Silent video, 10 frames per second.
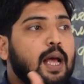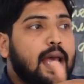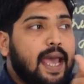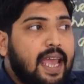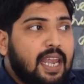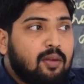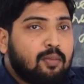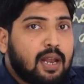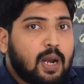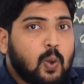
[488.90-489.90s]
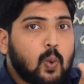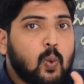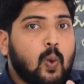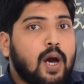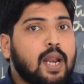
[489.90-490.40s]
animal
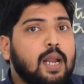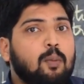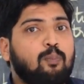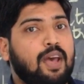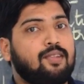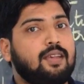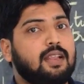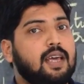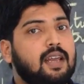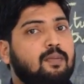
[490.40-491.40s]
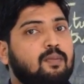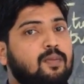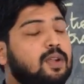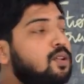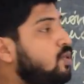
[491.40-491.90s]
who are passing there.
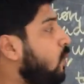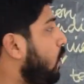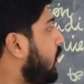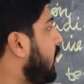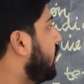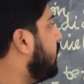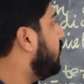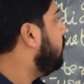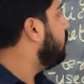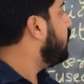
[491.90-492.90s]
So here